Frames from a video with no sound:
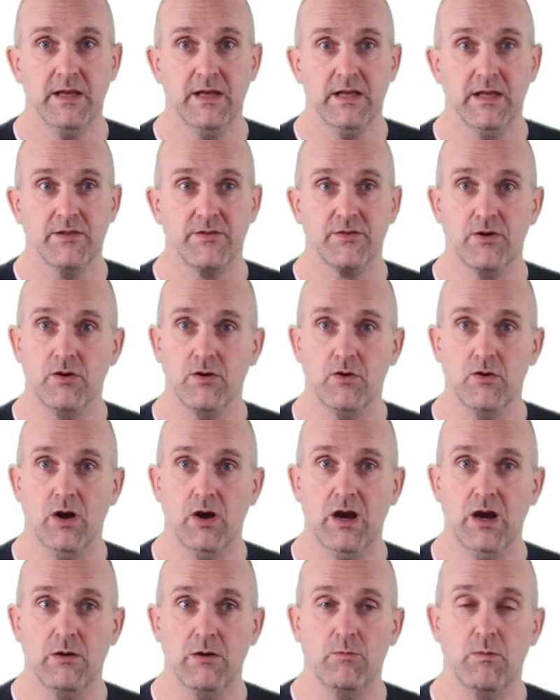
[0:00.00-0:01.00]
So
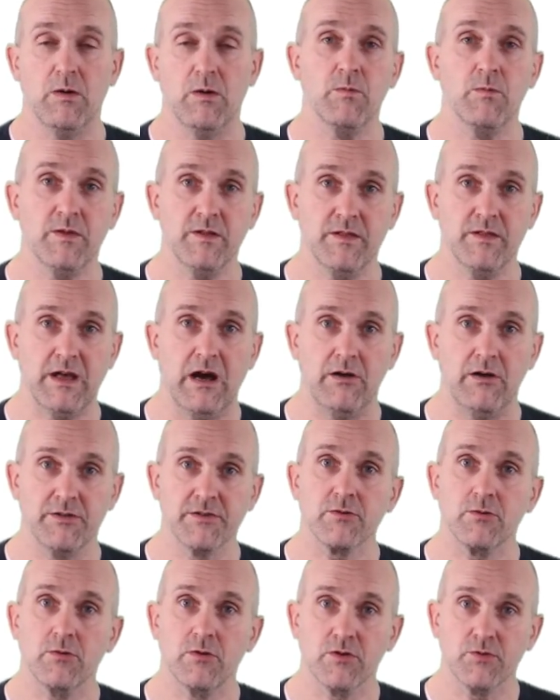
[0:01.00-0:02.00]
how this
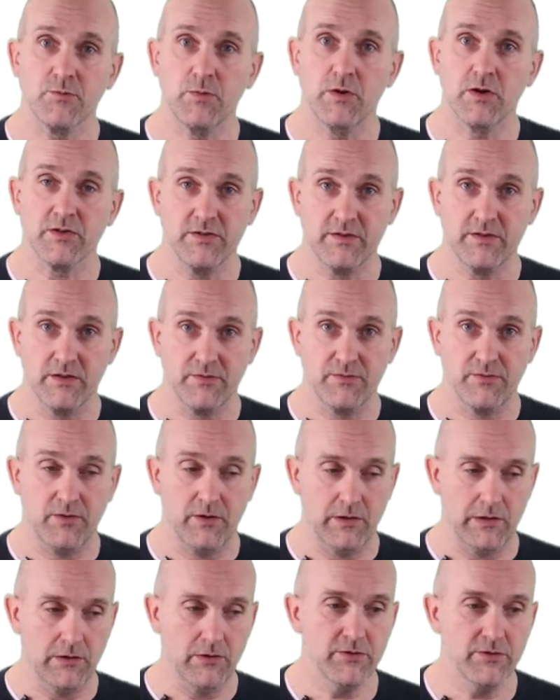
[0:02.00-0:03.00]
course works is as
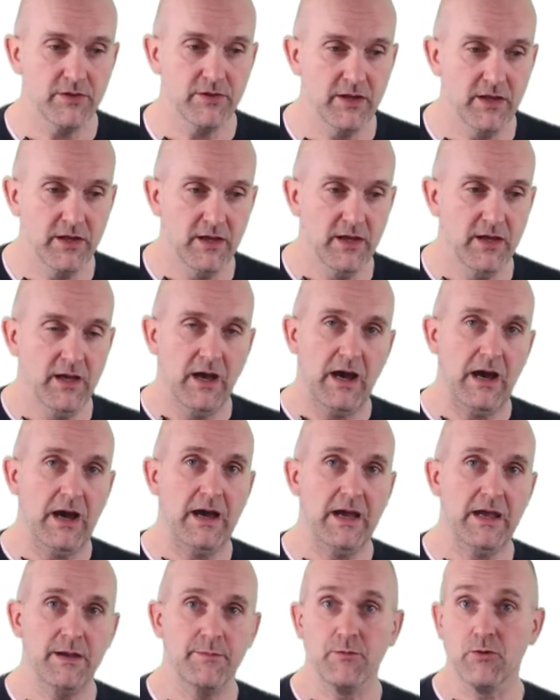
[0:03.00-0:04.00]
follows. I
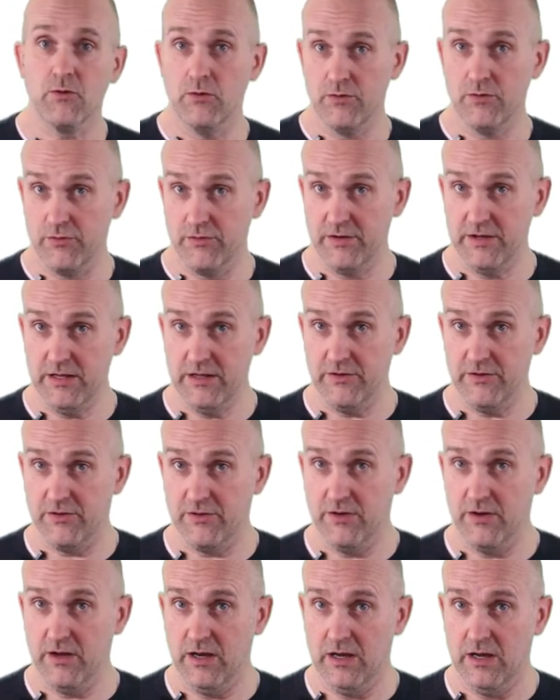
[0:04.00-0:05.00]
am going to teach
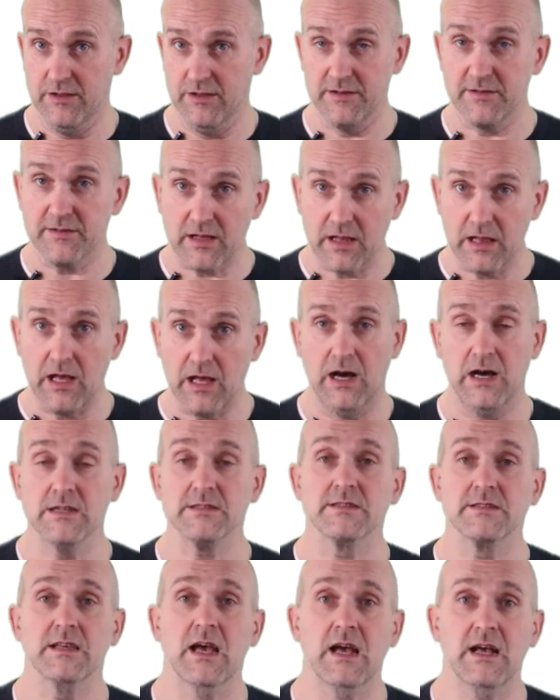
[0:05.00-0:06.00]
this class
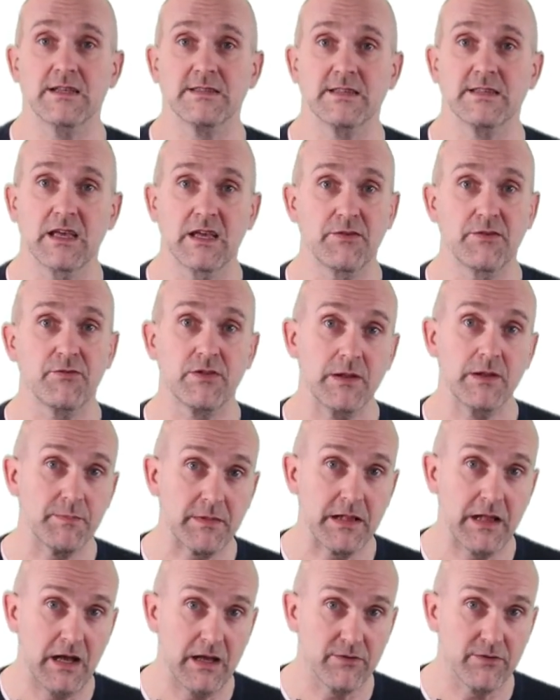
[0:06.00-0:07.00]
as a flipped
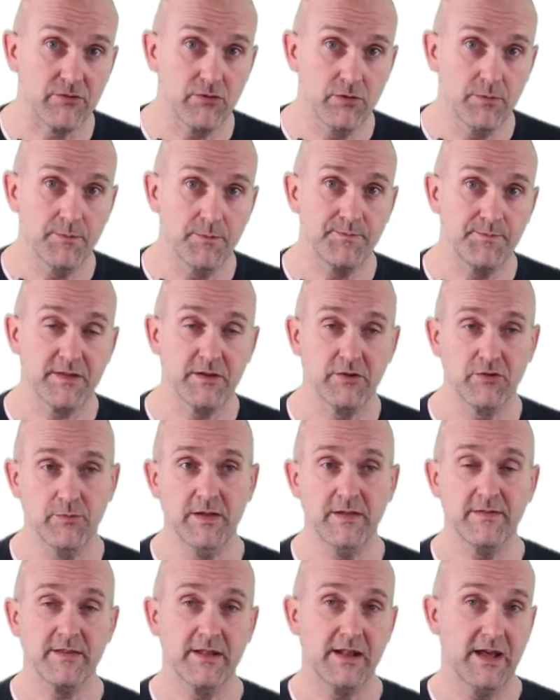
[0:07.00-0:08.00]
classroom, which means
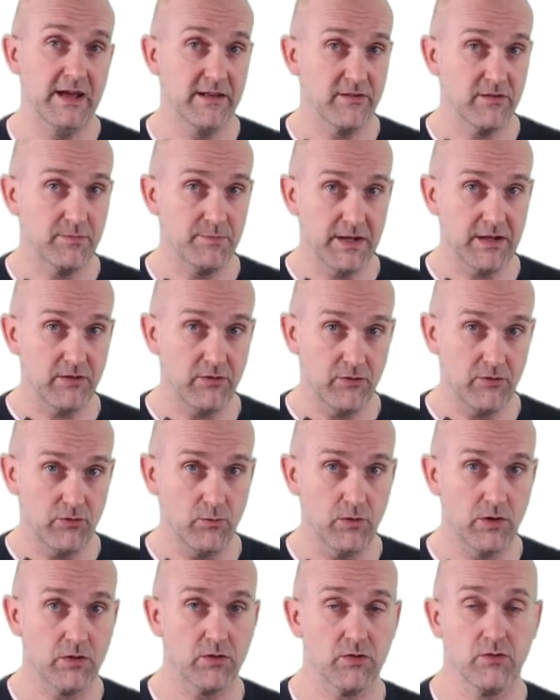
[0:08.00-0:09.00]
that I expect you to
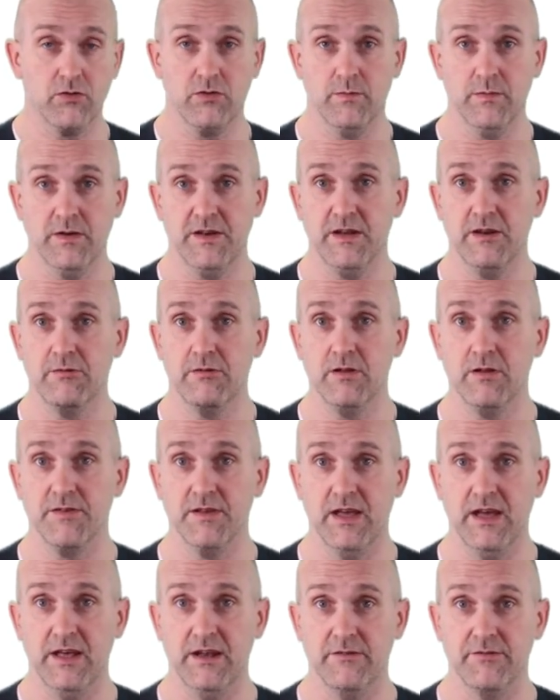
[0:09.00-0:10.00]
work through the materials
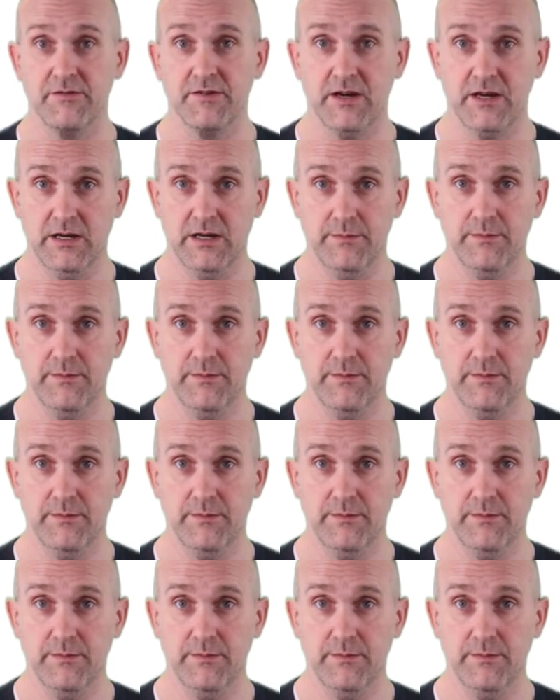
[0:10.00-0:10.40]
ahead of time.